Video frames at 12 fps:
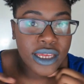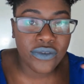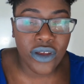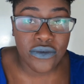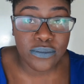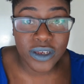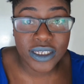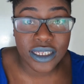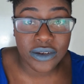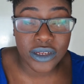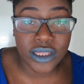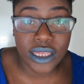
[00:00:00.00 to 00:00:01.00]
like if I've missed
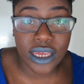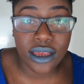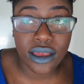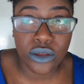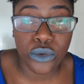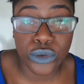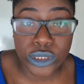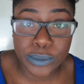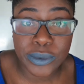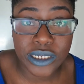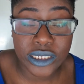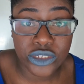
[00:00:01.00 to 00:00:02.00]
anything it'll also
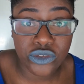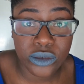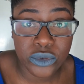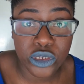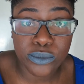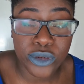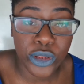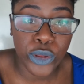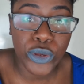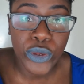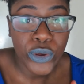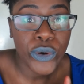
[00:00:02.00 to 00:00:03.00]
be in the description
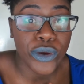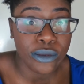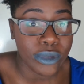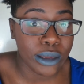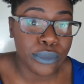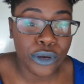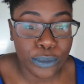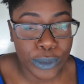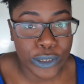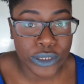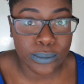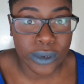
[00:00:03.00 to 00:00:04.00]
below or in my blog
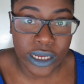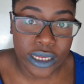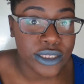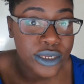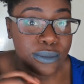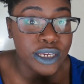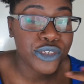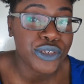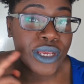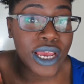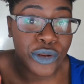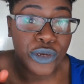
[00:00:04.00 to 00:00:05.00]
post about it so make sure
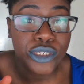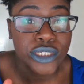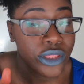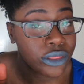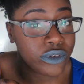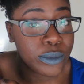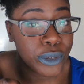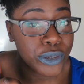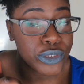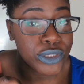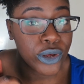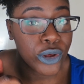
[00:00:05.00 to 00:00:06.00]
you head on to
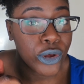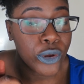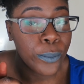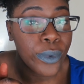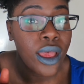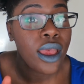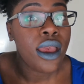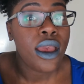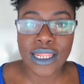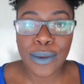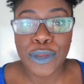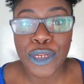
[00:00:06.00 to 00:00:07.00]
threeboats.com
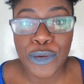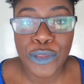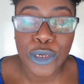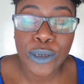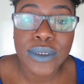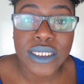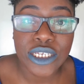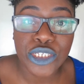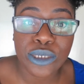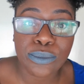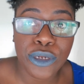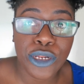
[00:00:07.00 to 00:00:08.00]
let me know in the comment
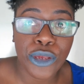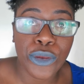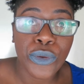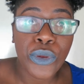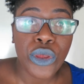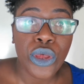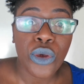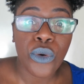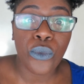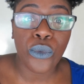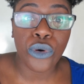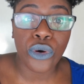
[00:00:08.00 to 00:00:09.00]
section below
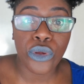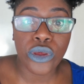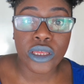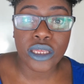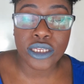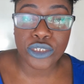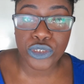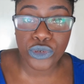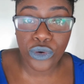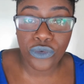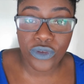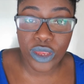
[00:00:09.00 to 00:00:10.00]
what is
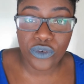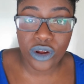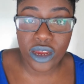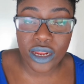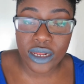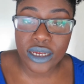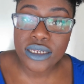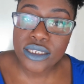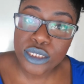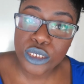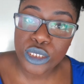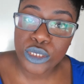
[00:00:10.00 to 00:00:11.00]
your favourite
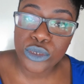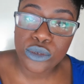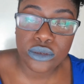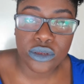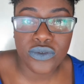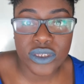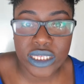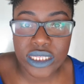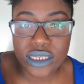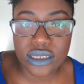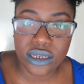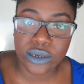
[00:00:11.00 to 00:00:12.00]
highlighters to use obviously
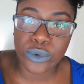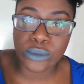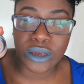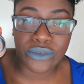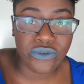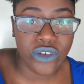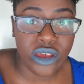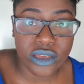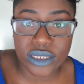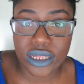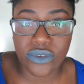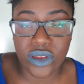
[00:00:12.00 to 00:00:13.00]
this is like one of my
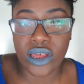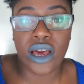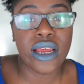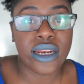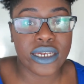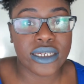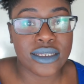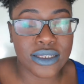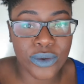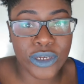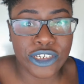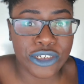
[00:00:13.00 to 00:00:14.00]
first ever highlighters
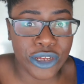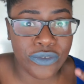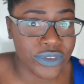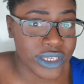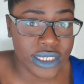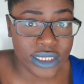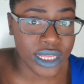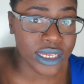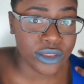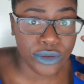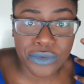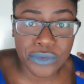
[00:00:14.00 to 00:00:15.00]
so I don't know if this is
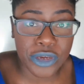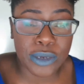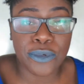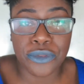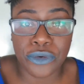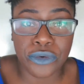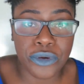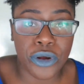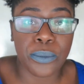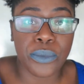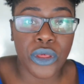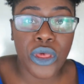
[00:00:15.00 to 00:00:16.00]
like the cream of the
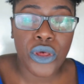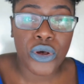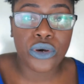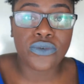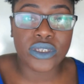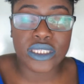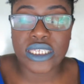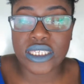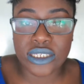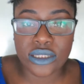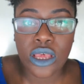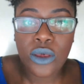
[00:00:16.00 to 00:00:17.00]
crop or if
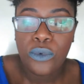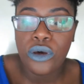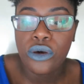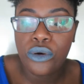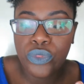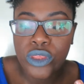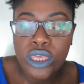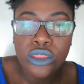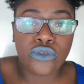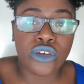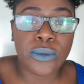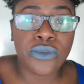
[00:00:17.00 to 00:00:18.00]
this is well
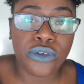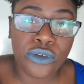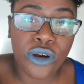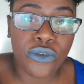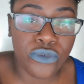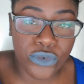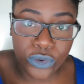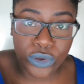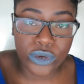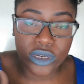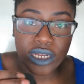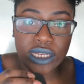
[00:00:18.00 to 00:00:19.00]
the cream of the crop
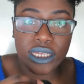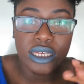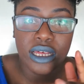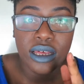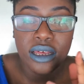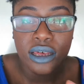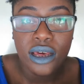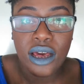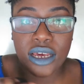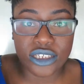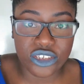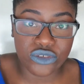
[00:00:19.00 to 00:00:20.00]
for like
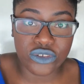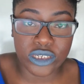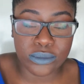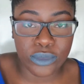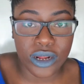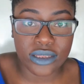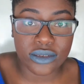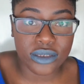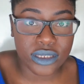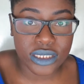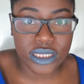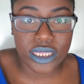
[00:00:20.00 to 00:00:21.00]
high street brands
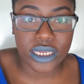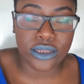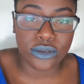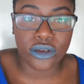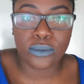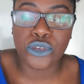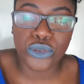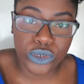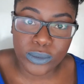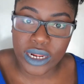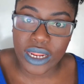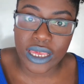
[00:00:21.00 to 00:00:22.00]
because it's sleek no I'm not
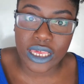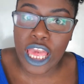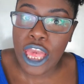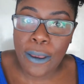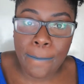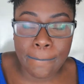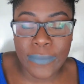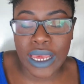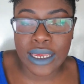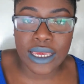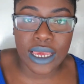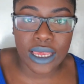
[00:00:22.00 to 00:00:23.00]
talking about like
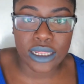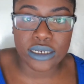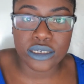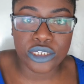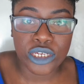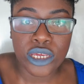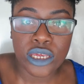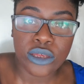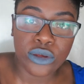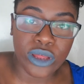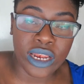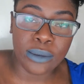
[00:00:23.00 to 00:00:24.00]
MAC and
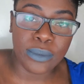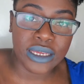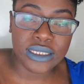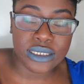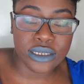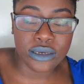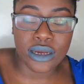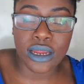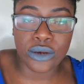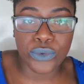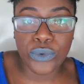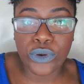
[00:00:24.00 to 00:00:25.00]
Illamasqua
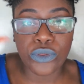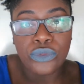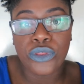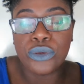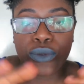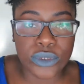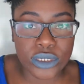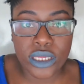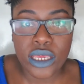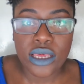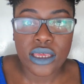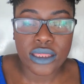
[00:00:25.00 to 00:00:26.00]
and all of those
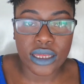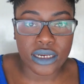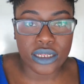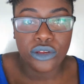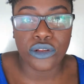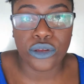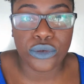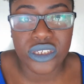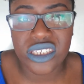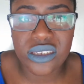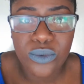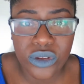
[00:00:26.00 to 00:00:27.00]
that glitter gold.
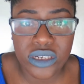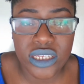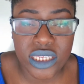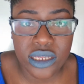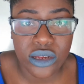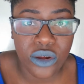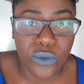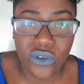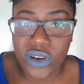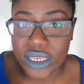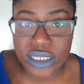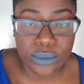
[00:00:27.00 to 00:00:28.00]
I just want to start off
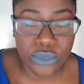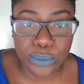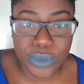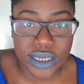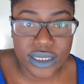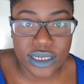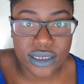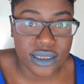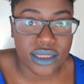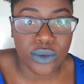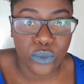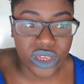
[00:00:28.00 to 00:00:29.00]
with like simple basics
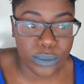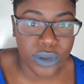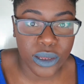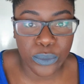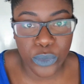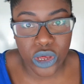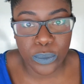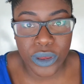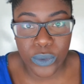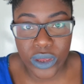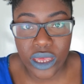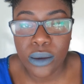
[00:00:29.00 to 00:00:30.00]
and then work my, work
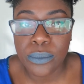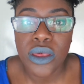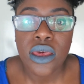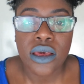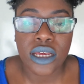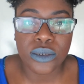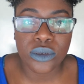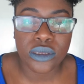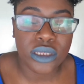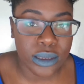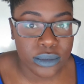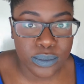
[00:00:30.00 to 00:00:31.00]
my way up. I don't
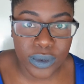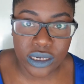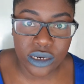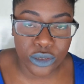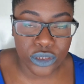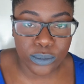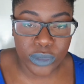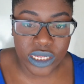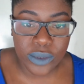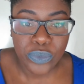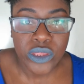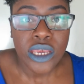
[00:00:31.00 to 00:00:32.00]
want to like spend loads of
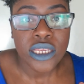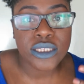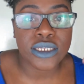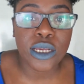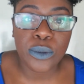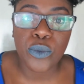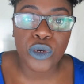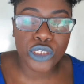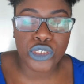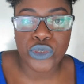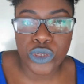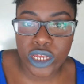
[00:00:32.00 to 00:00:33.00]
money. So tell me what
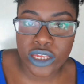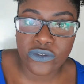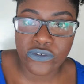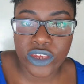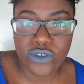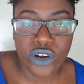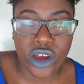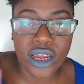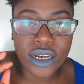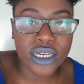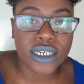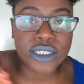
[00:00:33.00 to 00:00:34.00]
is your like favourite
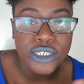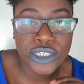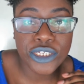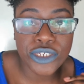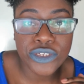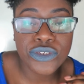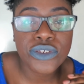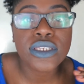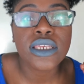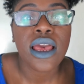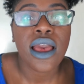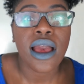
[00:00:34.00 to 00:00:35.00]
highlighter to
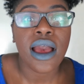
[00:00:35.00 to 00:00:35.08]
use